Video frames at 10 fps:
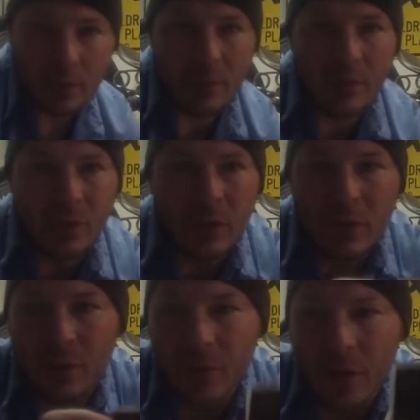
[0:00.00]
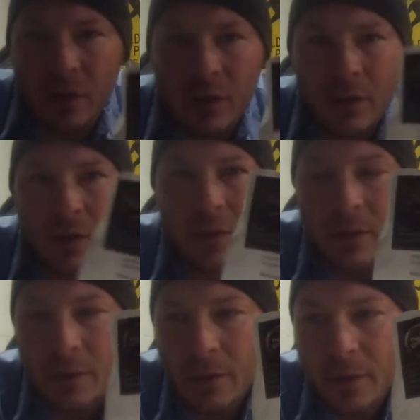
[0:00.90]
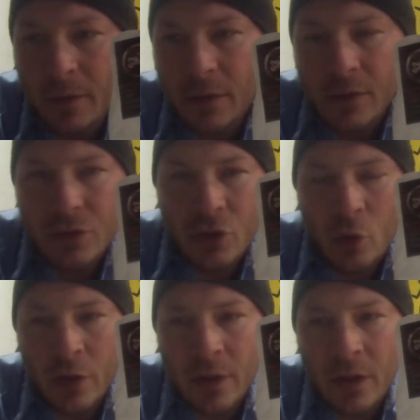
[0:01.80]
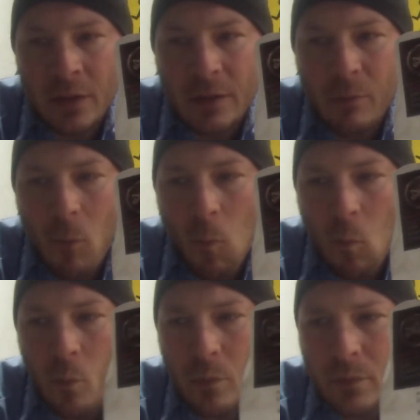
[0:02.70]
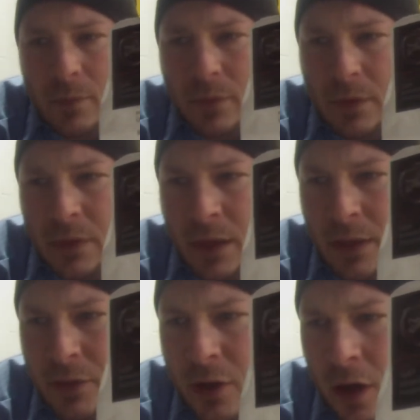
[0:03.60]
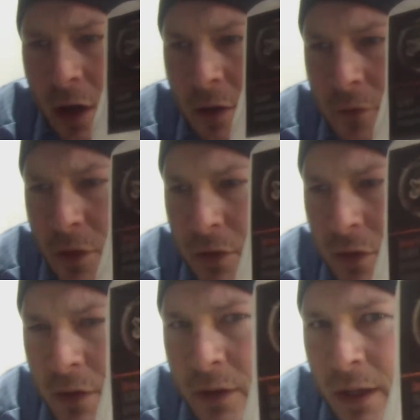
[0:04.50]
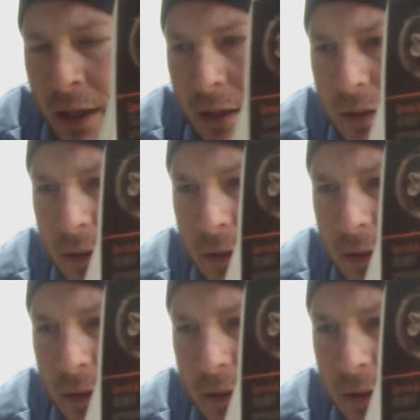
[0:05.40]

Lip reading: let's see if I can show you the guy's card if you can see that.